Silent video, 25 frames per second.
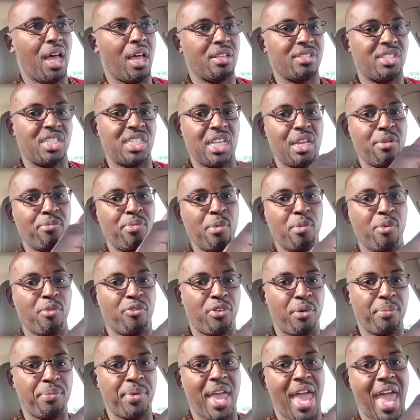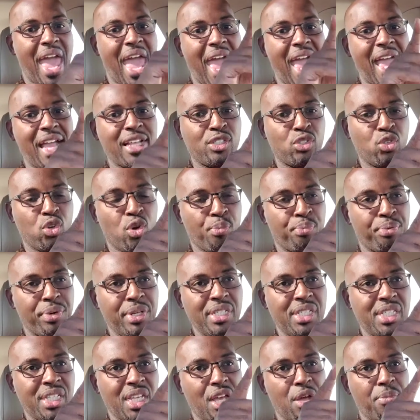sending people from your ad to a
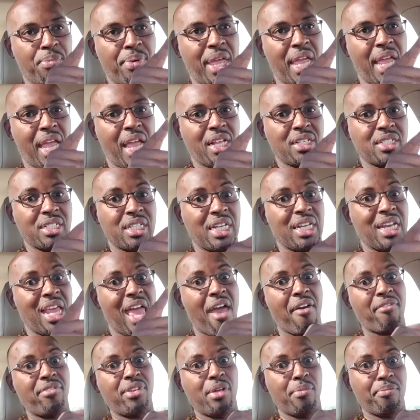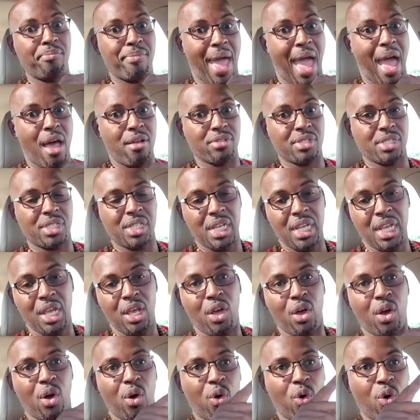pre-sale page and then having them bounce,
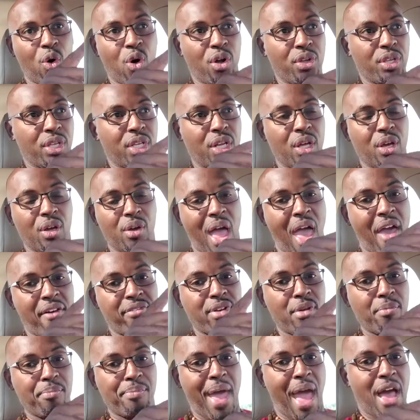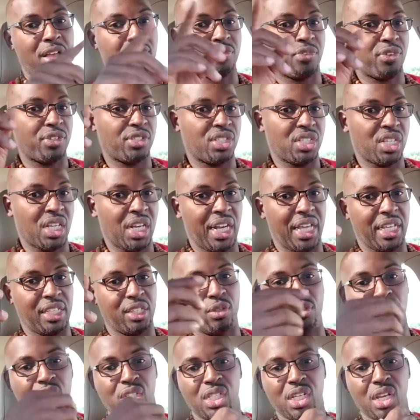or, you know, having them bounce versus click
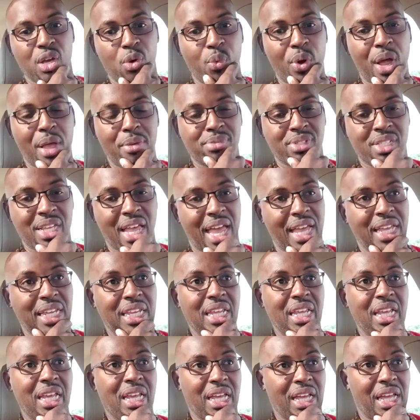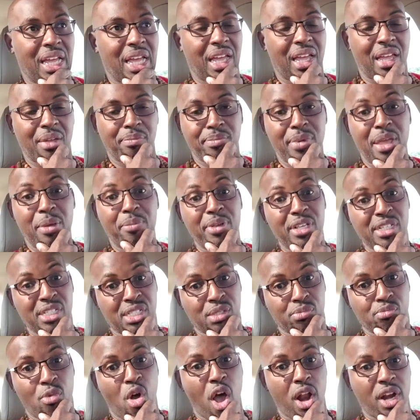through to your website may be
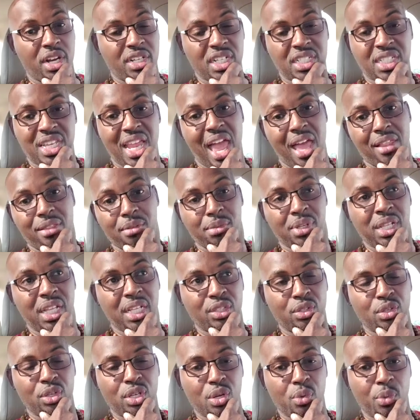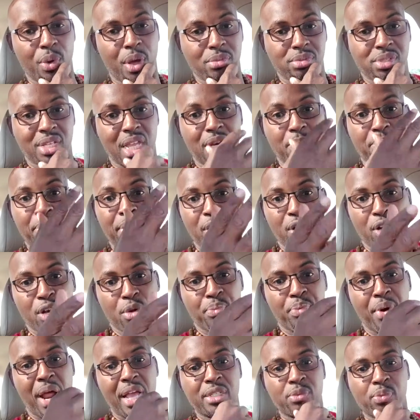smarter just to have them click through to your website, depending on the
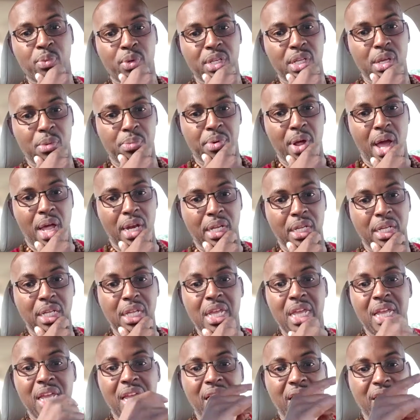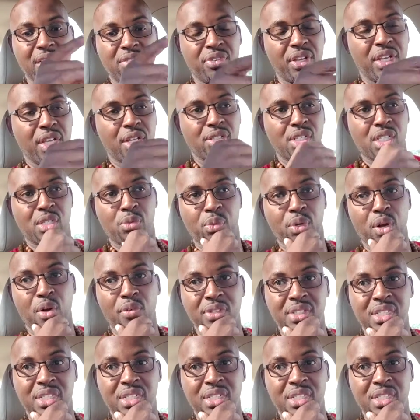price point of your product. And this video just went over